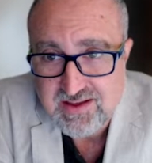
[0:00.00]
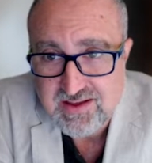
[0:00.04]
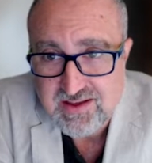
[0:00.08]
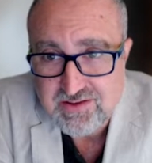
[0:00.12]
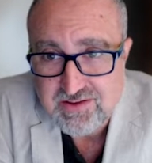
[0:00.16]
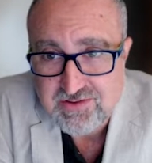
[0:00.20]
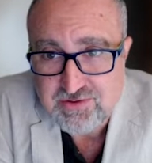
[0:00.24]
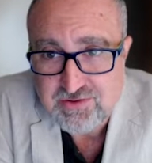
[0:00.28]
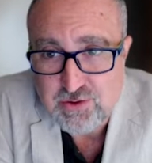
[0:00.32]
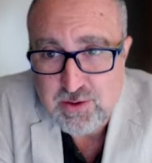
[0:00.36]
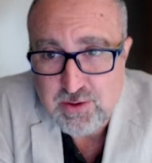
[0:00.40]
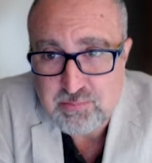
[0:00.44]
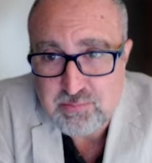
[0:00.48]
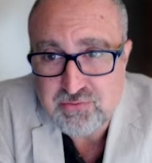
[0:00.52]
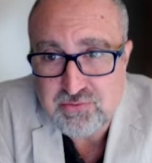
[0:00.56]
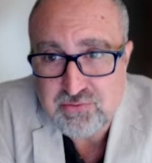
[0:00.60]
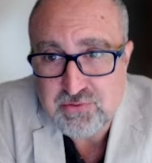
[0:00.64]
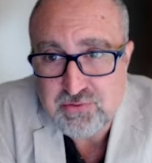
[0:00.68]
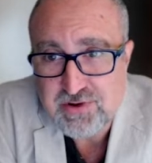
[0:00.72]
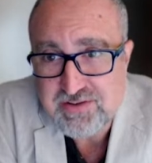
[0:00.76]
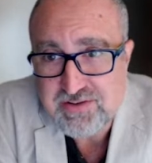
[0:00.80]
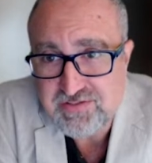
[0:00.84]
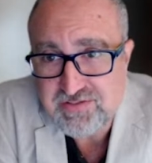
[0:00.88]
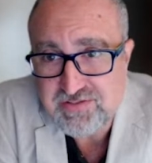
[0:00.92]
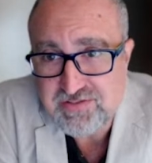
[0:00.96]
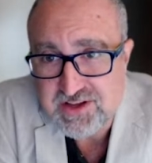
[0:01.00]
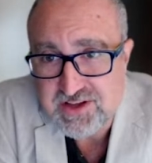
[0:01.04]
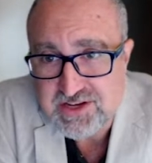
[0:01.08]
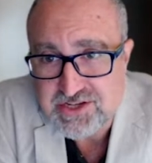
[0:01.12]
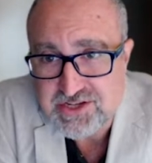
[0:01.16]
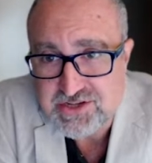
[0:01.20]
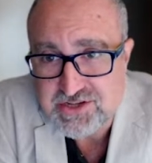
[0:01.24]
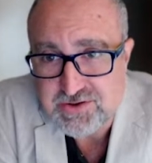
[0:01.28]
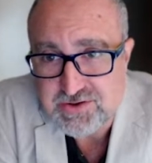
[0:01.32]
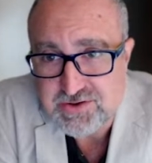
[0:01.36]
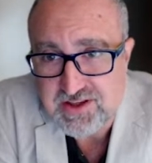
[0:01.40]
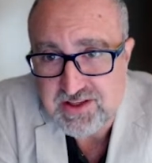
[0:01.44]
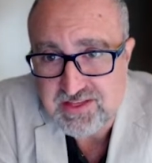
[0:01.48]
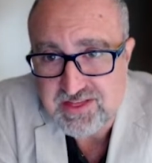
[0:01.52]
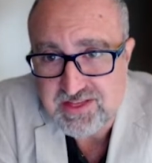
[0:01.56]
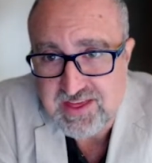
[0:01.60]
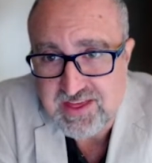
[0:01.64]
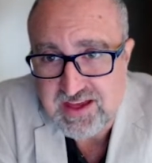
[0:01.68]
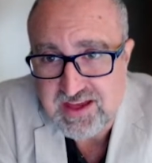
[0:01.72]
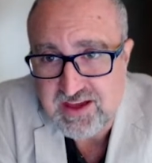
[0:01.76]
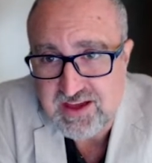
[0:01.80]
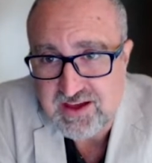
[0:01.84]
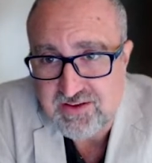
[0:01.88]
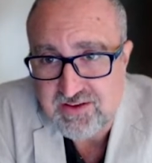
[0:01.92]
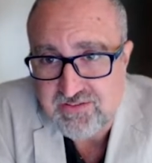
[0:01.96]
So a privilege you can
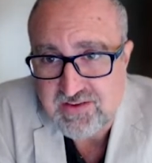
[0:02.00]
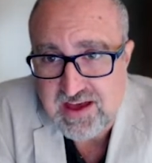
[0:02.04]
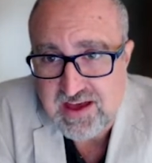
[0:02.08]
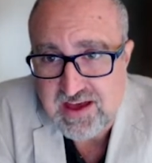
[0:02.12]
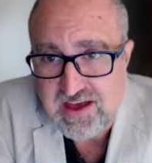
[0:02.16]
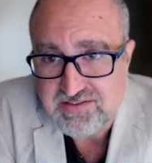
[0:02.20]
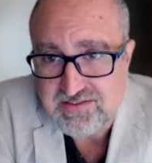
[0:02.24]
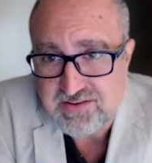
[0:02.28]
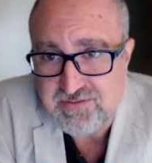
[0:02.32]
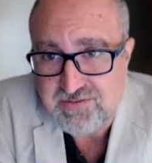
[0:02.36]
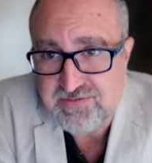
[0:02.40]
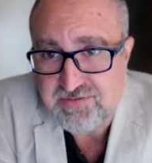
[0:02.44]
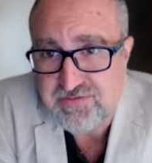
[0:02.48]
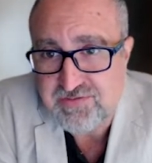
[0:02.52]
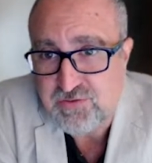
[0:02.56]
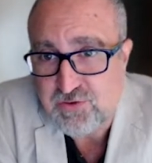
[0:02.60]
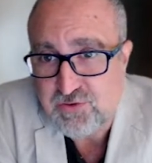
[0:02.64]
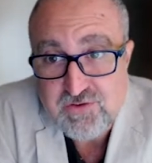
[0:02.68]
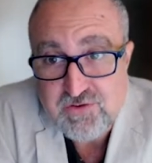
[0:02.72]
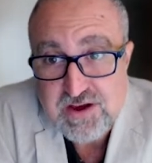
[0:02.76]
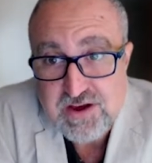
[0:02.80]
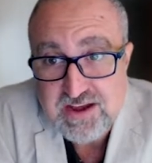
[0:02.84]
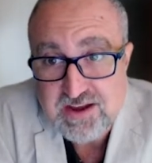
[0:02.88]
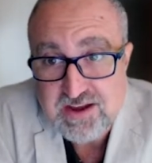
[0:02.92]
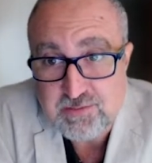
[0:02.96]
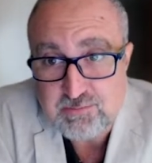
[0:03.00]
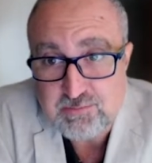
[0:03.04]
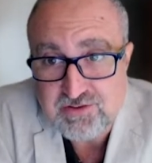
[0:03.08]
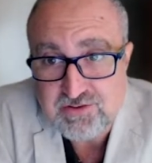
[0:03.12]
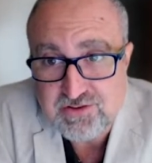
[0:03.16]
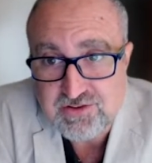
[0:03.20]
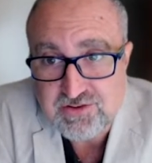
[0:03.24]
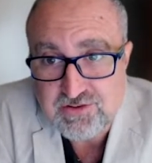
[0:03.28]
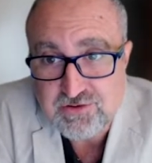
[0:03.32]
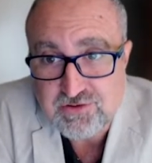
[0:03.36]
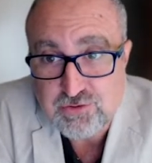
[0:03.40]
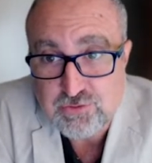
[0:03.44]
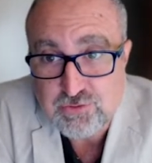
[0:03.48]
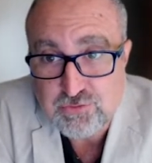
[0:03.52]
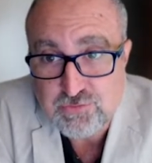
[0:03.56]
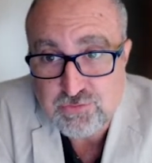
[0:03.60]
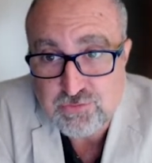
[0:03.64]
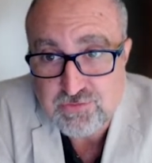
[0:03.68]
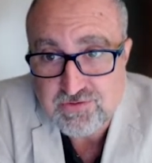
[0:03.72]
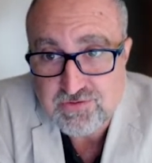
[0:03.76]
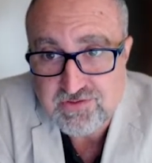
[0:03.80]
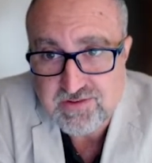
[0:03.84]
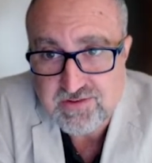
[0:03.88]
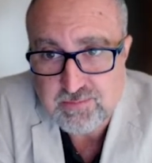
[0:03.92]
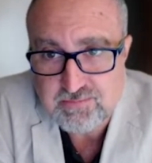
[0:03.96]
think of as a freedom to
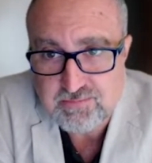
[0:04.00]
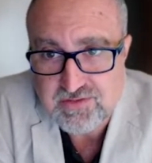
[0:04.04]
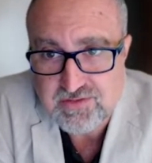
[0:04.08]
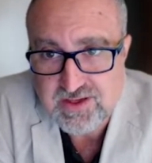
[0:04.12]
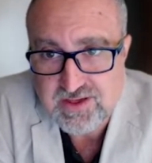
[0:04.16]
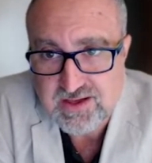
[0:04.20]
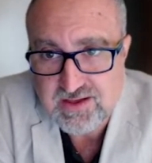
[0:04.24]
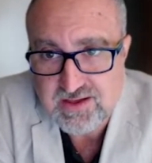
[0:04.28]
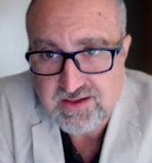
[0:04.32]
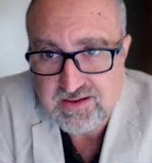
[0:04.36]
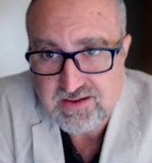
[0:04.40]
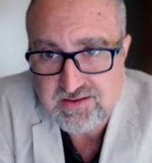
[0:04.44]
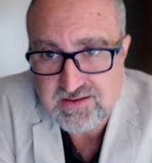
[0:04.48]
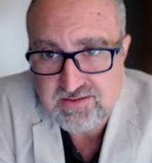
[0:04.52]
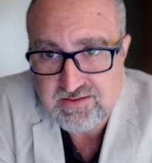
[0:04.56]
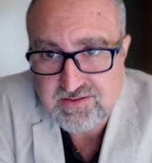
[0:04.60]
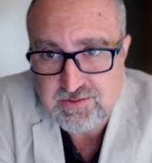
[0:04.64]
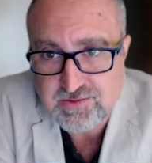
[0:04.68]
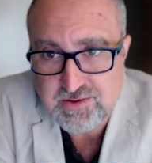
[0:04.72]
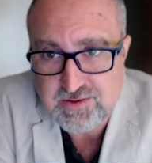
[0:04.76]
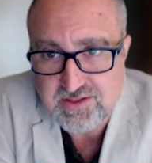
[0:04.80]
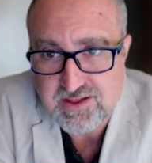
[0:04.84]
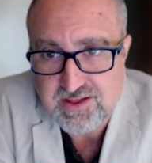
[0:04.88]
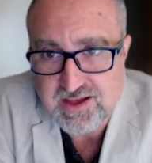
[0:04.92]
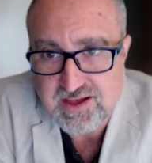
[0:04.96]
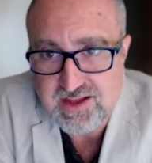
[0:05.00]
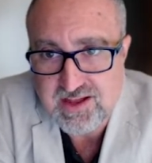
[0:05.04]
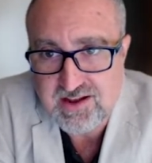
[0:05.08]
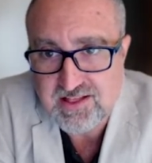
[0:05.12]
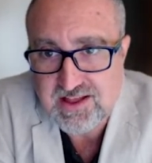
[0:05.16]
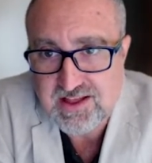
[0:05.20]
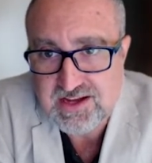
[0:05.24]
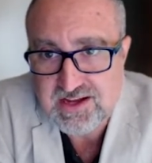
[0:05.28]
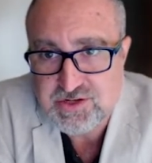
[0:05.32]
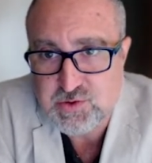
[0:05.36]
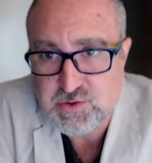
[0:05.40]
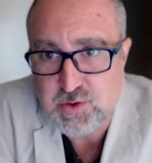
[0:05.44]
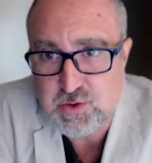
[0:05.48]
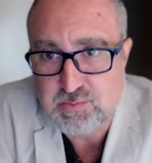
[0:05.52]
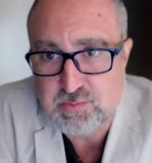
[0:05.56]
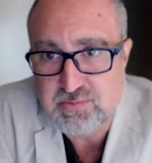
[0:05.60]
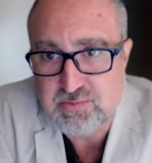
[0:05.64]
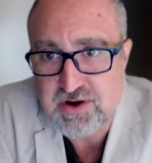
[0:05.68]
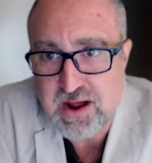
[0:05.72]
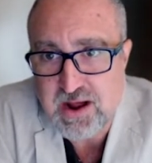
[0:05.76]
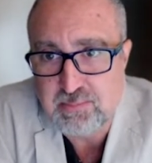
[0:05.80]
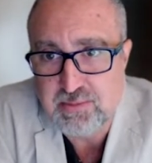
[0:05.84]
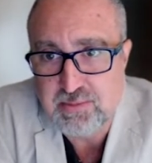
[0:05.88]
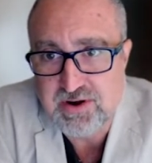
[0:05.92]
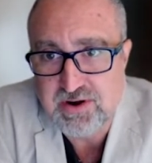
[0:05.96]
use something. So in the intellectual
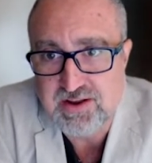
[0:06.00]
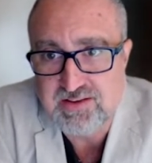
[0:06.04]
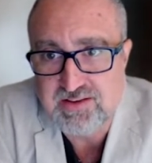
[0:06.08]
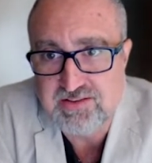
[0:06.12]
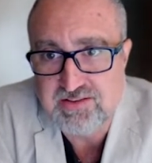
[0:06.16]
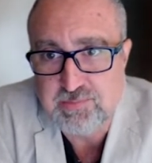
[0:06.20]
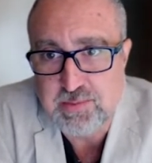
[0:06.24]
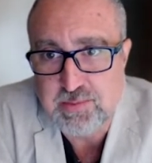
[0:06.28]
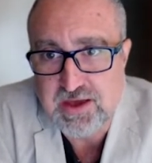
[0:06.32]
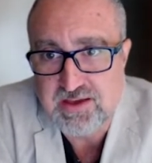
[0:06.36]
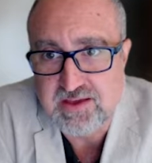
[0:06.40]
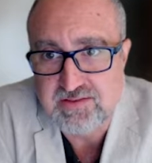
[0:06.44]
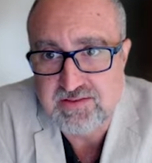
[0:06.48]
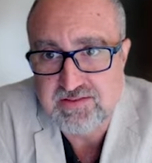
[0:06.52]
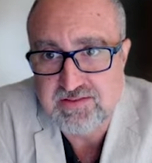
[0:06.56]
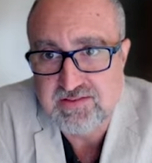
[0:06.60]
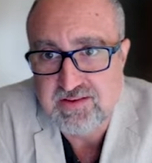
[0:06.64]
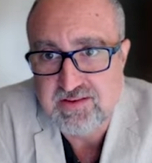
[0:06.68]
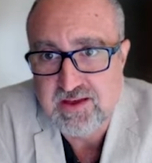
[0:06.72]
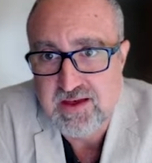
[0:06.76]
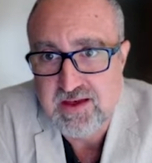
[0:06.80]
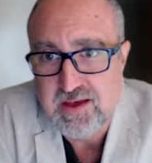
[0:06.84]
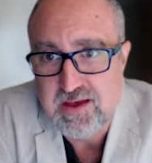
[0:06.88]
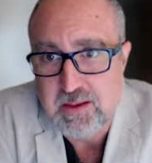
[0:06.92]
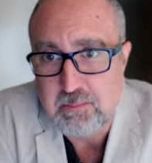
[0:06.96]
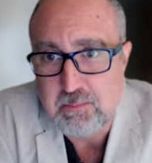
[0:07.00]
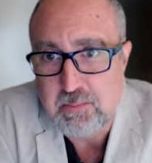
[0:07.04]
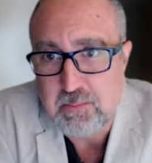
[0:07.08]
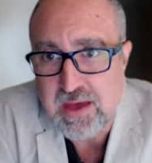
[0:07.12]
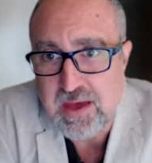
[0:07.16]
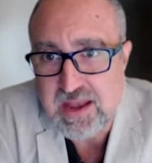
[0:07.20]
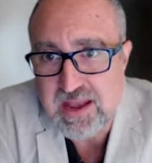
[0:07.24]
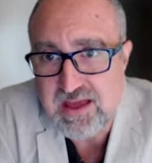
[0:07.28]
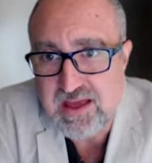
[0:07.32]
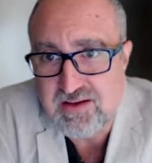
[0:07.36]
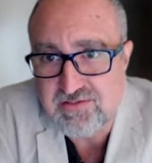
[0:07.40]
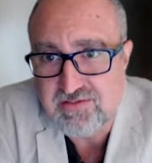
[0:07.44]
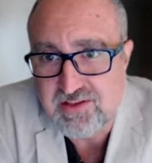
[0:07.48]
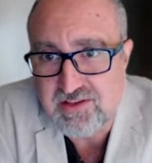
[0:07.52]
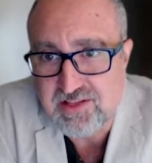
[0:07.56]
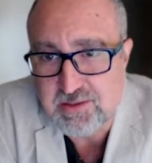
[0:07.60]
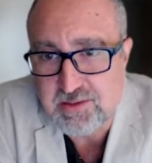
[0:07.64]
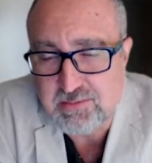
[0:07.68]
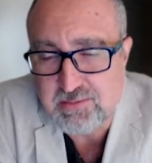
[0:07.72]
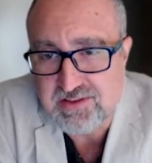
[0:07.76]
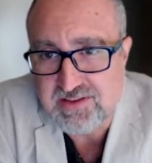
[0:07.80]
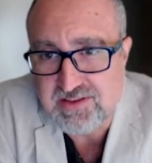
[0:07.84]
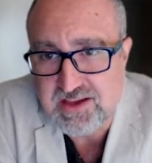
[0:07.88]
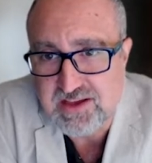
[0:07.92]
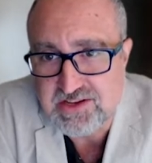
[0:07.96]
property space, many of the
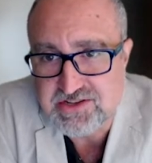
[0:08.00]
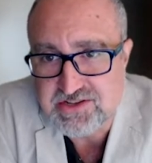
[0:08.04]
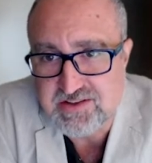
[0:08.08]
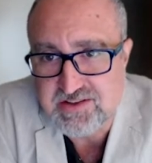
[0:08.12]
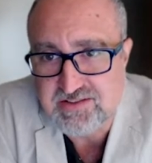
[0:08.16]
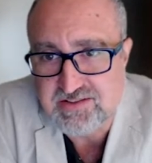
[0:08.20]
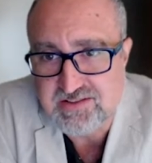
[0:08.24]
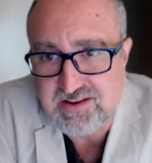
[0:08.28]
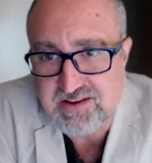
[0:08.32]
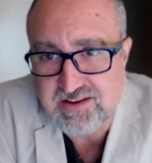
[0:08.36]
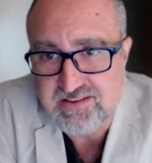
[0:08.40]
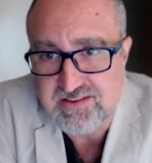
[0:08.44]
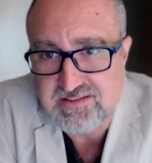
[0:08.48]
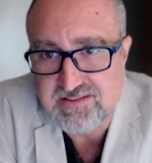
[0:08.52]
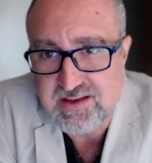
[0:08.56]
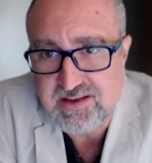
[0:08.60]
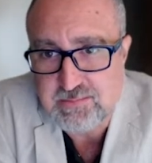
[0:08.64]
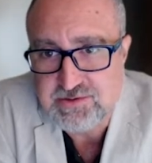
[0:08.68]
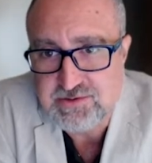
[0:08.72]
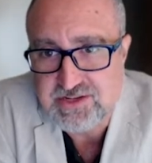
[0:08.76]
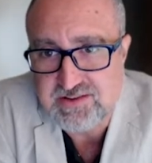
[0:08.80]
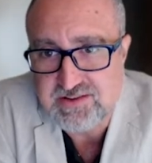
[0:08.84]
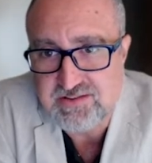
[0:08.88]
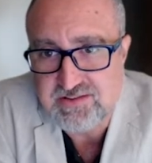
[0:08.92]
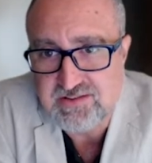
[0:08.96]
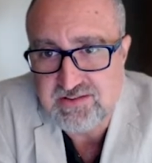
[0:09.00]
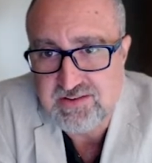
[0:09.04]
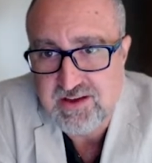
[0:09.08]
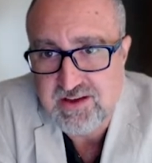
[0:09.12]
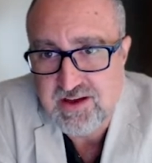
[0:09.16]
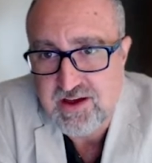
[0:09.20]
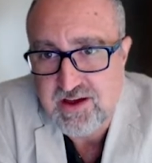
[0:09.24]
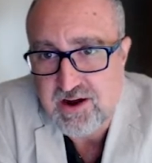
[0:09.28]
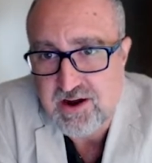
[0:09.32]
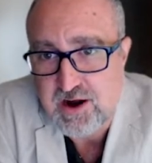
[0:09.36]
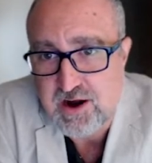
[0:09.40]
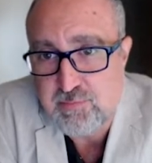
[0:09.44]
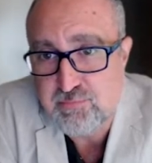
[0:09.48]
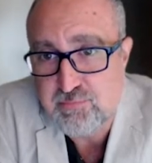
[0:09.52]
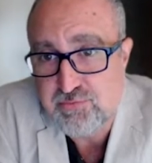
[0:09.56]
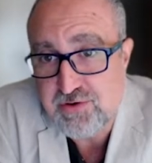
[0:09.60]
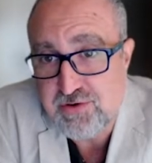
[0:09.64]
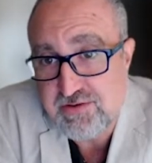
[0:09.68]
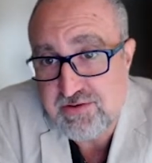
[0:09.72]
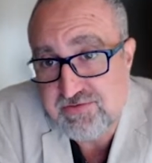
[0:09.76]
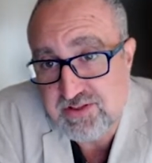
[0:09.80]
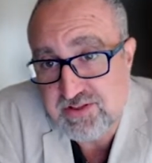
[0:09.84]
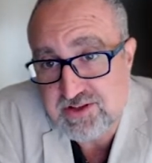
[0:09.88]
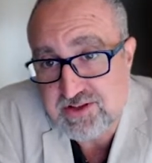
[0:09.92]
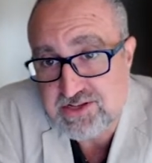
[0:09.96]
limitations and exceptions are
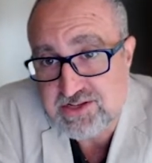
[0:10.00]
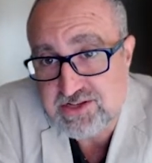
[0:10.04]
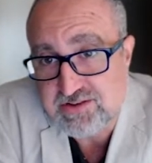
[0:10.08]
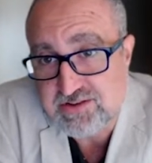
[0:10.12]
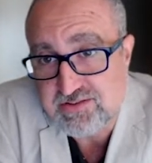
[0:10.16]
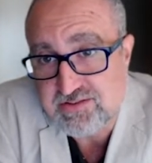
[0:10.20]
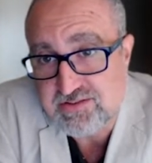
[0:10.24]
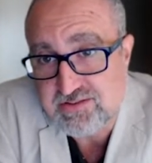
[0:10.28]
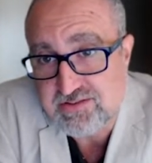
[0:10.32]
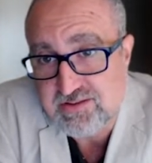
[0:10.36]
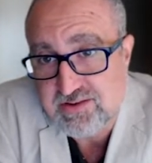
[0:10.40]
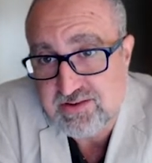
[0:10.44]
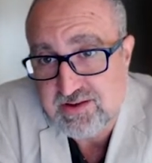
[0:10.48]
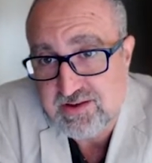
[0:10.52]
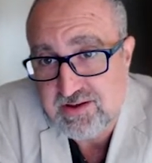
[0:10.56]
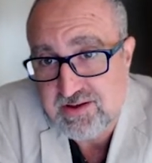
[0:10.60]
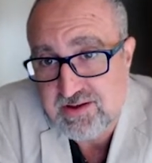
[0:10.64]
privileges.